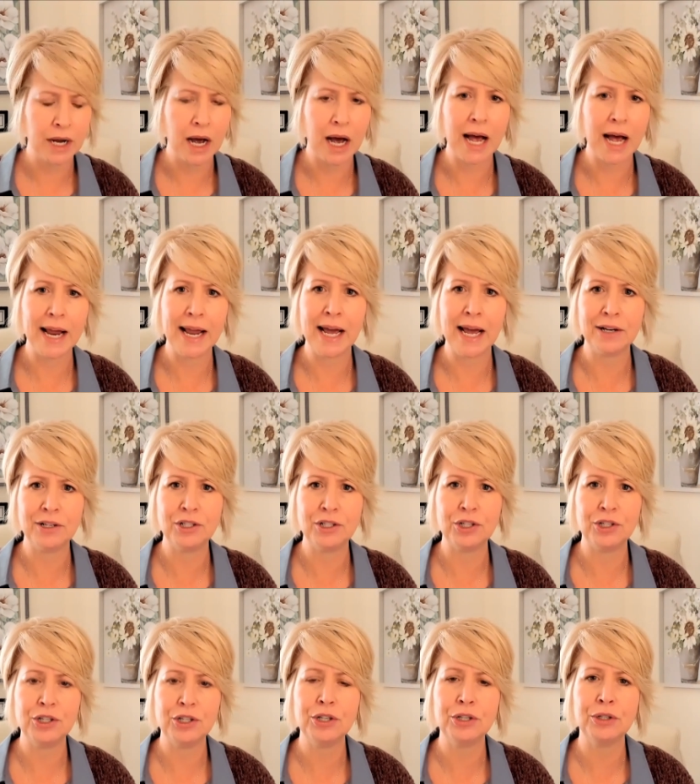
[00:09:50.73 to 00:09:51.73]
I had to
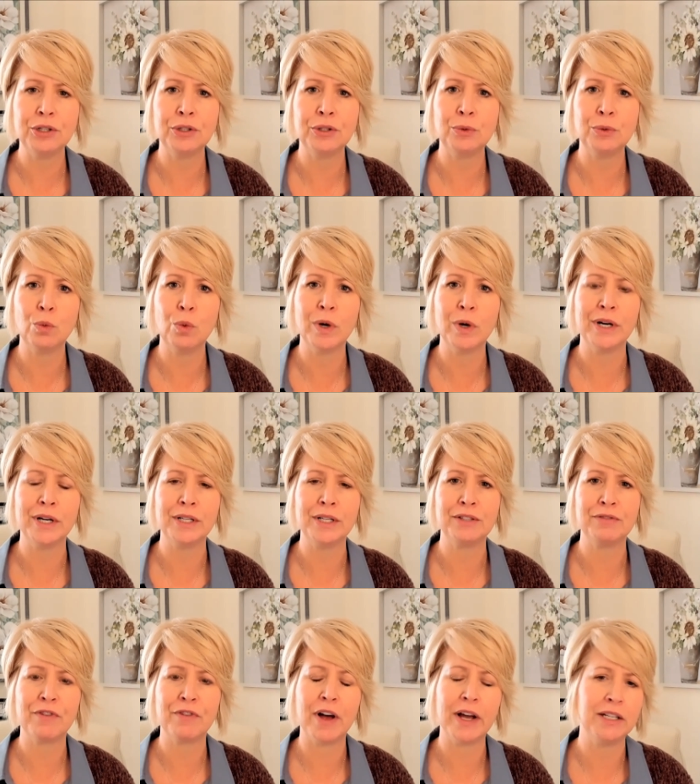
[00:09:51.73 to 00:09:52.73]
do
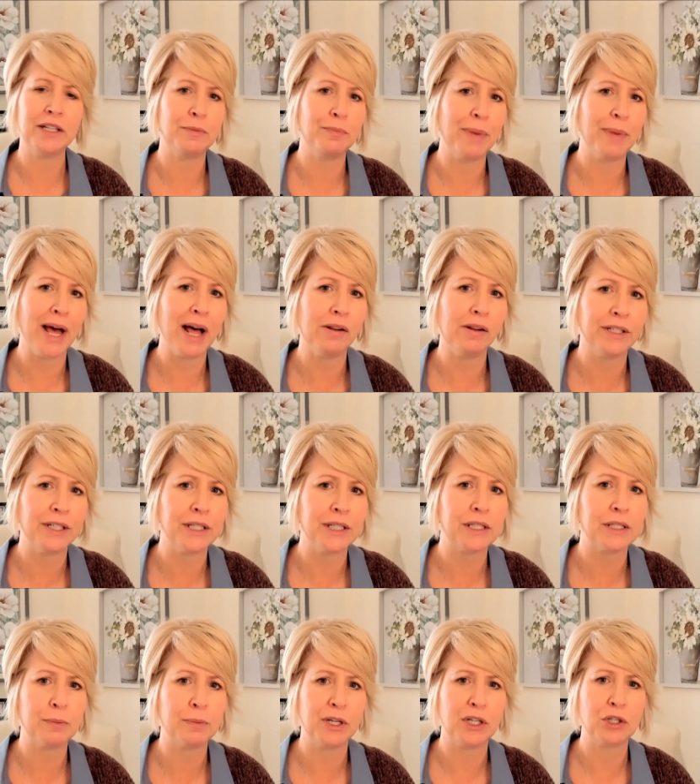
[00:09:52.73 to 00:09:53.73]
was find a
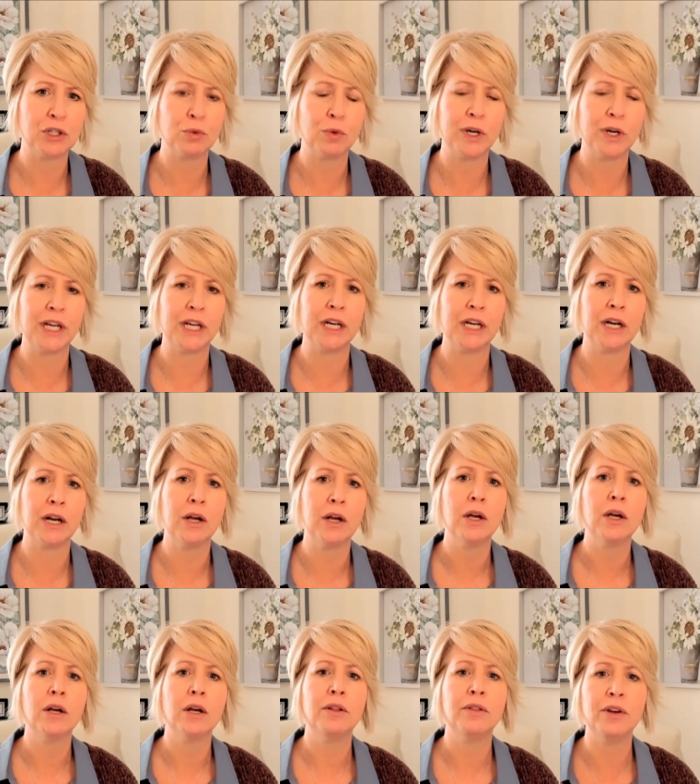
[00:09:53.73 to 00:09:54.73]
balance between
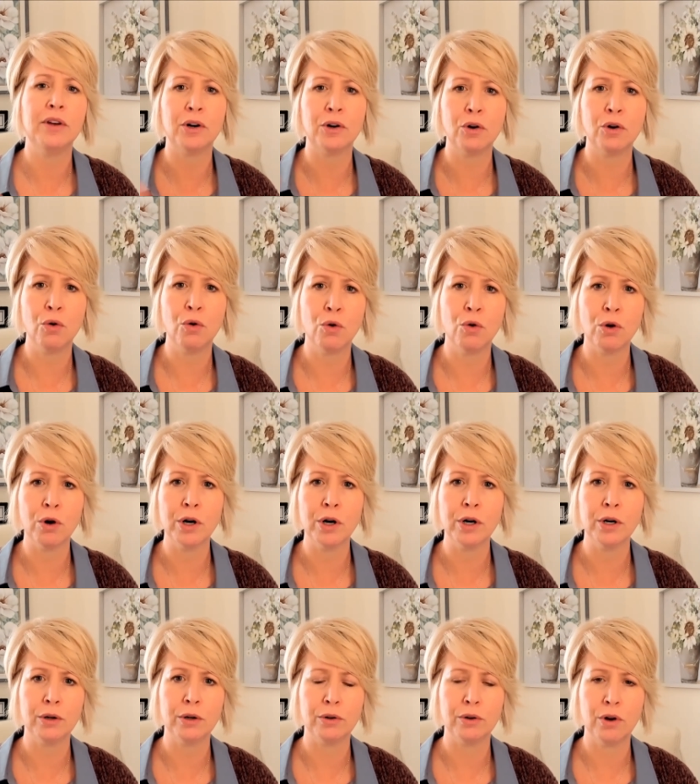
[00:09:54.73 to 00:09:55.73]
their
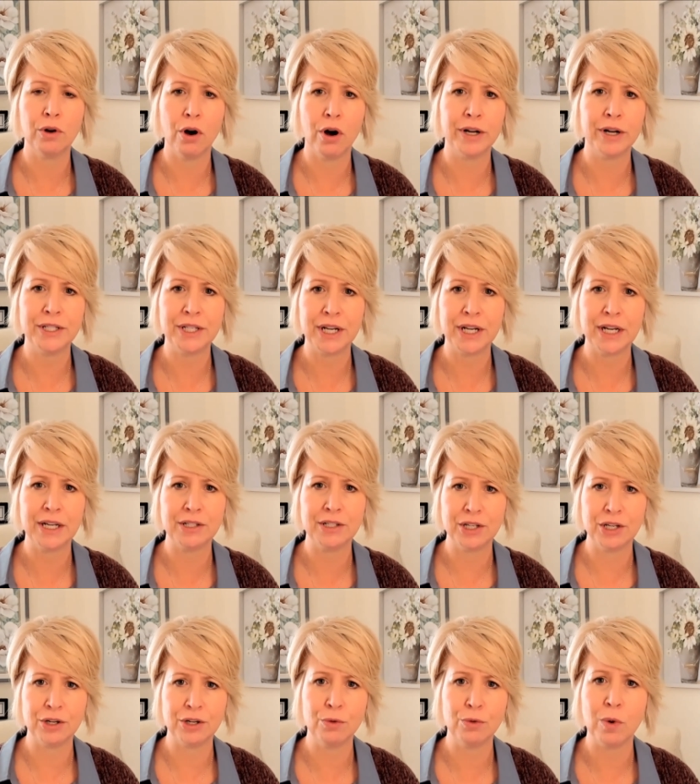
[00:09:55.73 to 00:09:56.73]
core content,
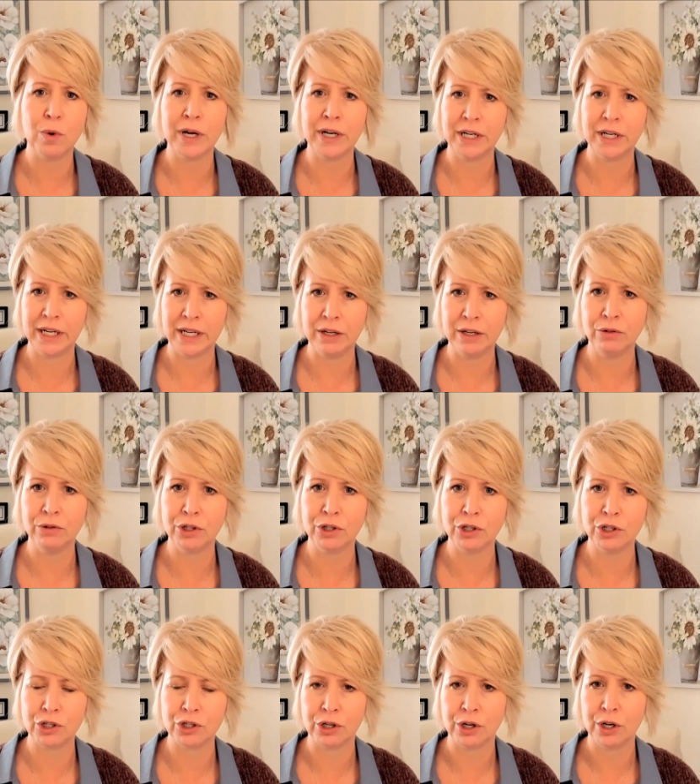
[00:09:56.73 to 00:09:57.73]
tier one
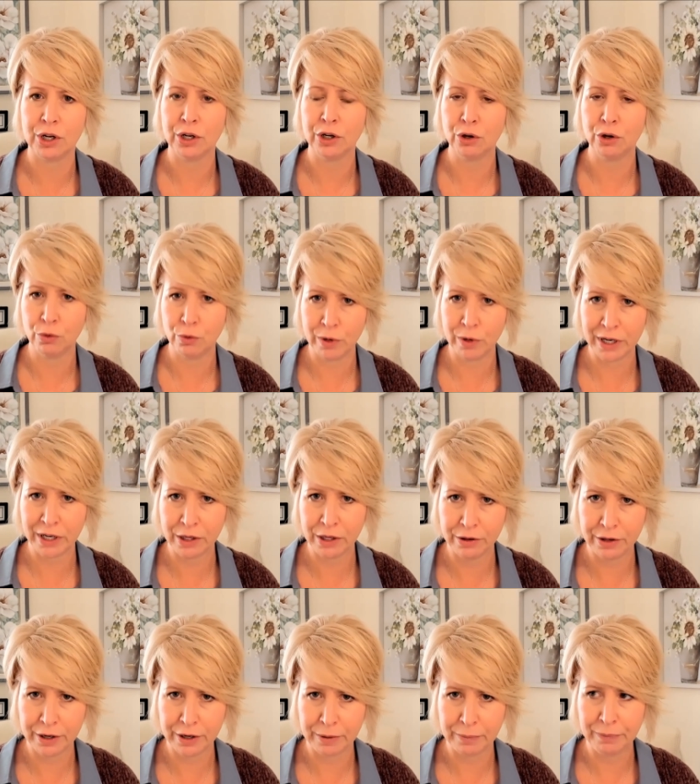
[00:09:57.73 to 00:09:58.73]
English
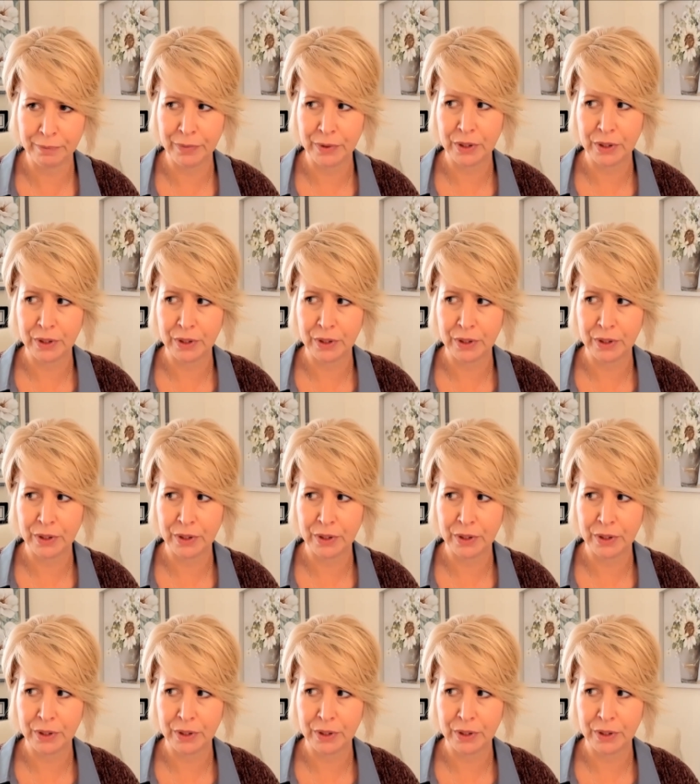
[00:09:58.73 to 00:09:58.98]
curriculum,